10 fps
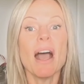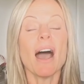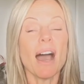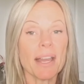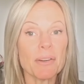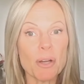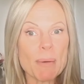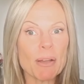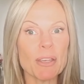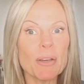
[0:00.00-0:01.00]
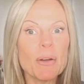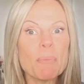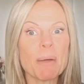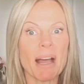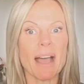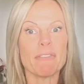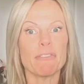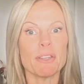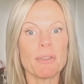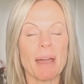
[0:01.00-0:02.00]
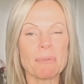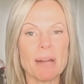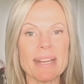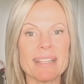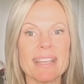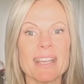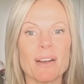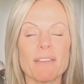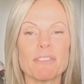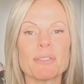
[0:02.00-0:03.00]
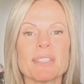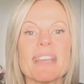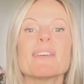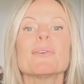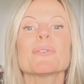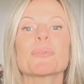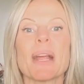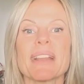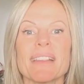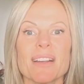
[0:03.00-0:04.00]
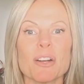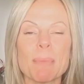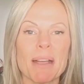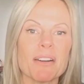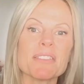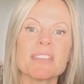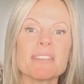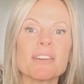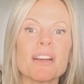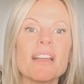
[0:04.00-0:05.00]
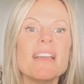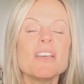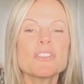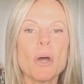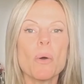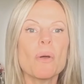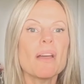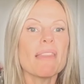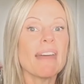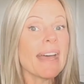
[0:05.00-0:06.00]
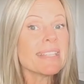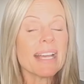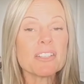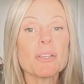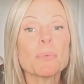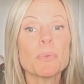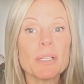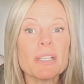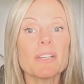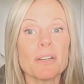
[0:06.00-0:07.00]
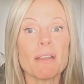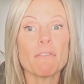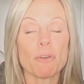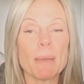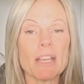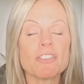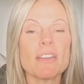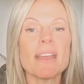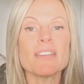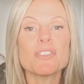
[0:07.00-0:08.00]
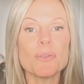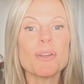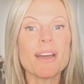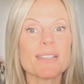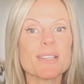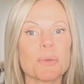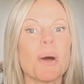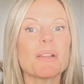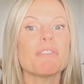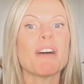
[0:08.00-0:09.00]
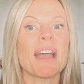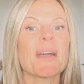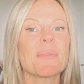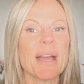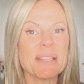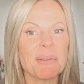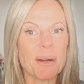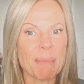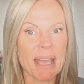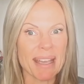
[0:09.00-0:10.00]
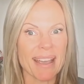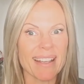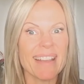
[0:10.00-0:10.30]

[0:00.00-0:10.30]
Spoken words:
I don't know about you, but I feel that right here. I feel tingles right here in my heart center. So that's actually really good information, and do not disqualify it when you are making